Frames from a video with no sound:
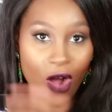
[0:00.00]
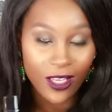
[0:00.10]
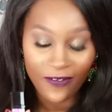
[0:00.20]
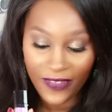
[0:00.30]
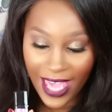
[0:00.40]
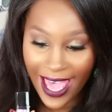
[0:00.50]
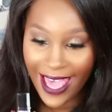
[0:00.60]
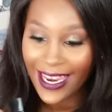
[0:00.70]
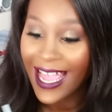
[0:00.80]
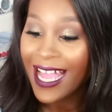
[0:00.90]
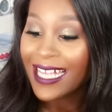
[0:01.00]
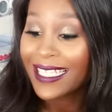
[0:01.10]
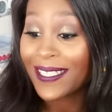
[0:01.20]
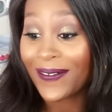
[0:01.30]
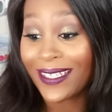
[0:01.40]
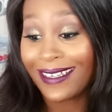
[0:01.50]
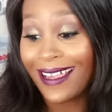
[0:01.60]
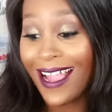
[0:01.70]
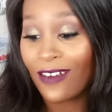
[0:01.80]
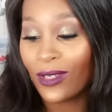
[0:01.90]
all of that. So
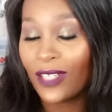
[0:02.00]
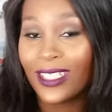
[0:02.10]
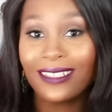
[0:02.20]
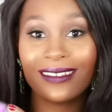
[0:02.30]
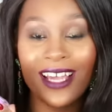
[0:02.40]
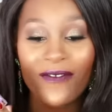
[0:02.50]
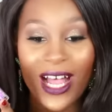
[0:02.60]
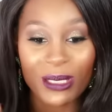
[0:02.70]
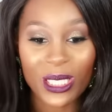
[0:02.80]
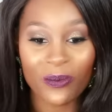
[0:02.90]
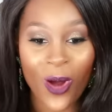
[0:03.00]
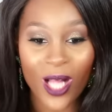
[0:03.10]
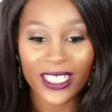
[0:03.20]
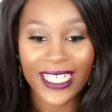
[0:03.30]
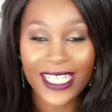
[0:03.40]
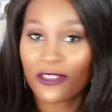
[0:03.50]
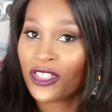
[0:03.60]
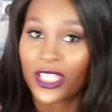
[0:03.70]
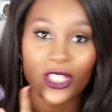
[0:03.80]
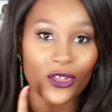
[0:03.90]
yeah, I really, really love how small it is. You
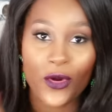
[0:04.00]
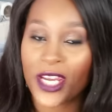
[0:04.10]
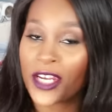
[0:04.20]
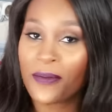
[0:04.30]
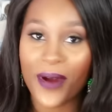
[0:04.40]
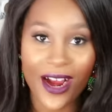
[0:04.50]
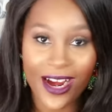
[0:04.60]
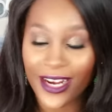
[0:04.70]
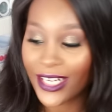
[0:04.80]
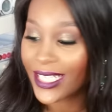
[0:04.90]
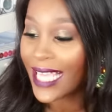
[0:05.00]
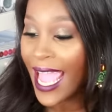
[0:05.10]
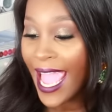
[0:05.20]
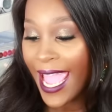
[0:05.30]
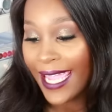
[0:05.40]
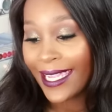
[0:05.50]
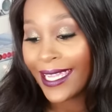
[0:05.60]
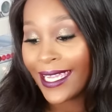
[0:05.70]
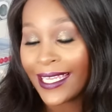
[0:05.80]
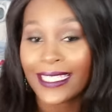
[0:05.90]
can just throw it in your purse
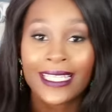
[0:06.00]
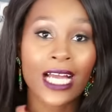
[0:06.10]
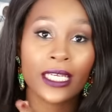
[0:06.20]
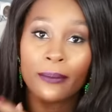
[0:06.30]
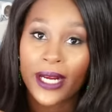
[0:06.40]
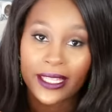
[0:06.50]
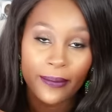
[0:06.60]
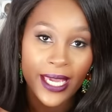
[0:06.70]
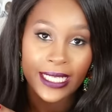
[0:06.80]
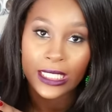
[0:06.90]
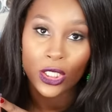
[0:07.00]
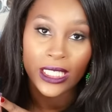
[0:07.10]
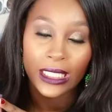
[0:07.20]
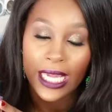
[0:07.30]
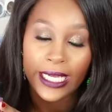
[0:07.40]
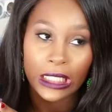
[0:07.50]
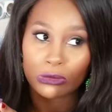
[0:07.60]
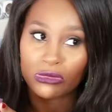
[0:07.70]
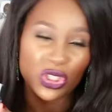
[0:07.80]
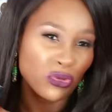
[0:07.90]
and it's not gonna break the bank. It's only like
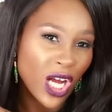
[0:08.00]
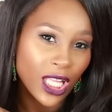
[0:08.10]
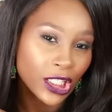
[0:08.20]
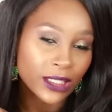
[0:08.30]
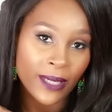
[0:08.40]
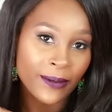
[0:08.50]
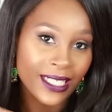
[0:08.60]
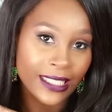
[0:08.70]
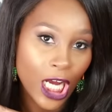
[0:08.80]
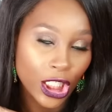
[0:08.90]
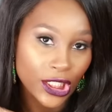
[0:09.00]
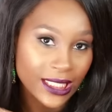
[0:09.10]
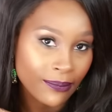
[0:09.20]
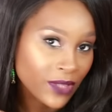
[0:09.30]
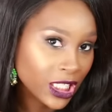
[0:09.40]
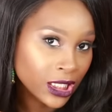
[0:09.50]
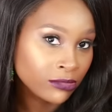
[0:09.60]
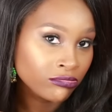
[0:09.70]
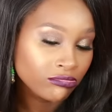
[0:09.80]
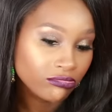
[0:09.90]
$2, maybe a dollar
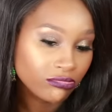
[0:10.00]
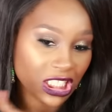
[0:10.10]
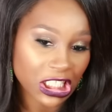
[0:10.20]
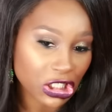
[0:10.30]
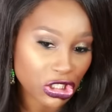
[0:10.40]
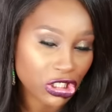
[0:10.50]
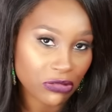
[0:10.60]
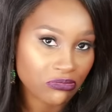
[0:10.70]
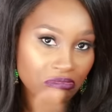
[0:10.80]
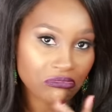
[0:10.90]
something each